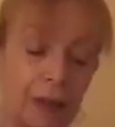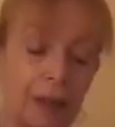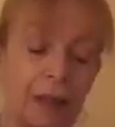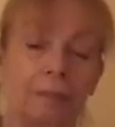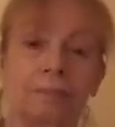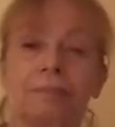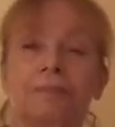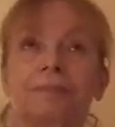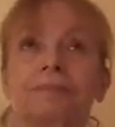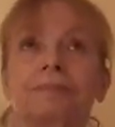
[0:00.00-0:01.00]

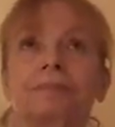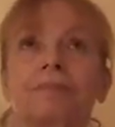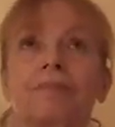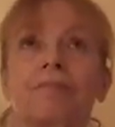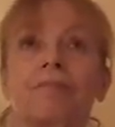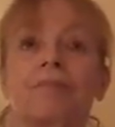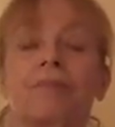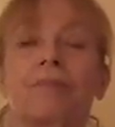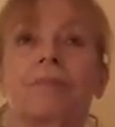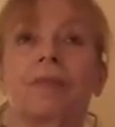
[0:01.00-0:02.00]

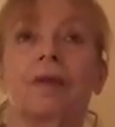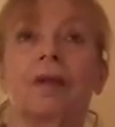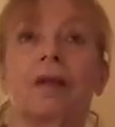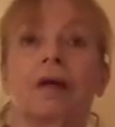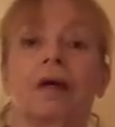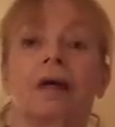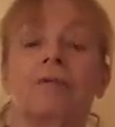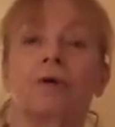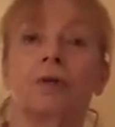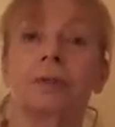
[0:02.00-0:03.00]

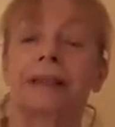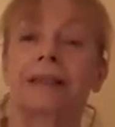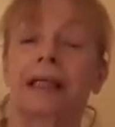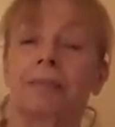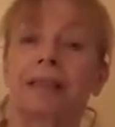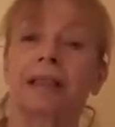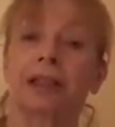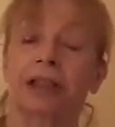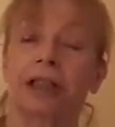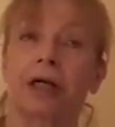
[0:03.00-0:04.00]
Of course, it's going to be
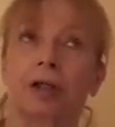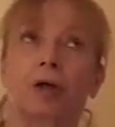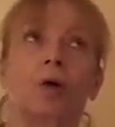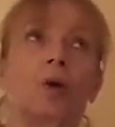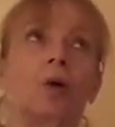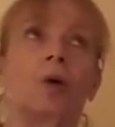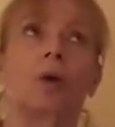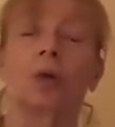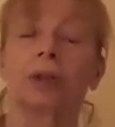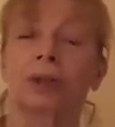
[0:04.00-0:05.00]
touching on
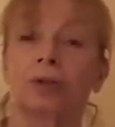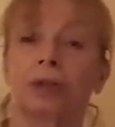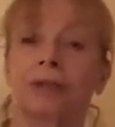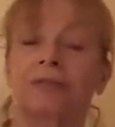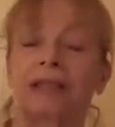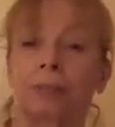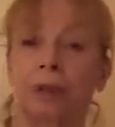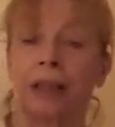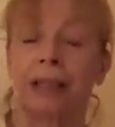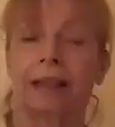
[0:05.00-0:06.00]
all sorts of
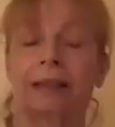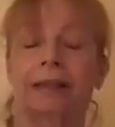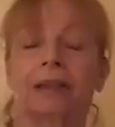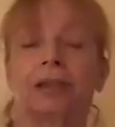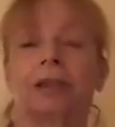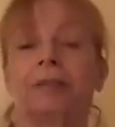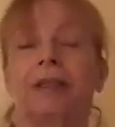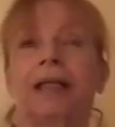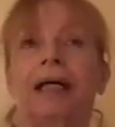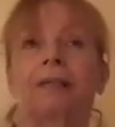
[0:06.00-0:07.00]
subjects to do
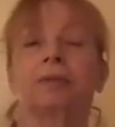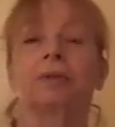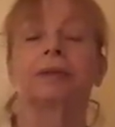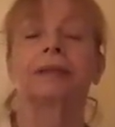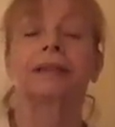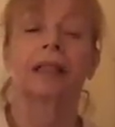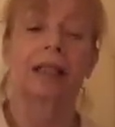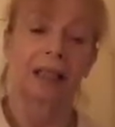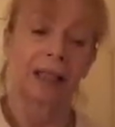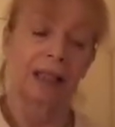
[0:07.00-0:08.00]
with the animals,
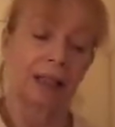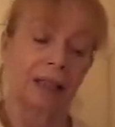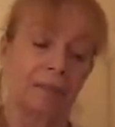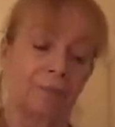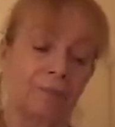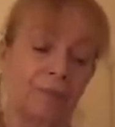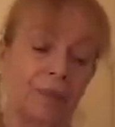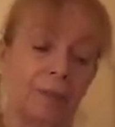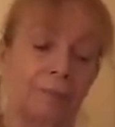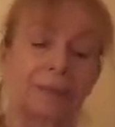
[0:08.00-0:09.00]

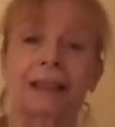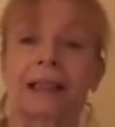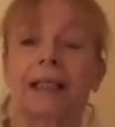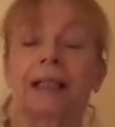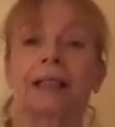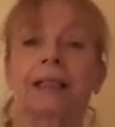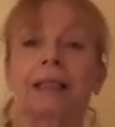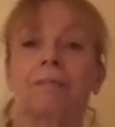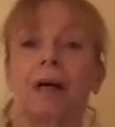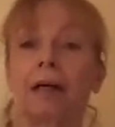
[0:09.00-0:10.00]
and
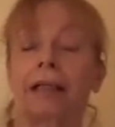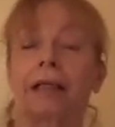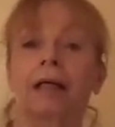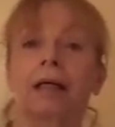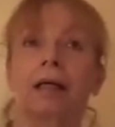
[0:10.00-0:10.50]
particularly my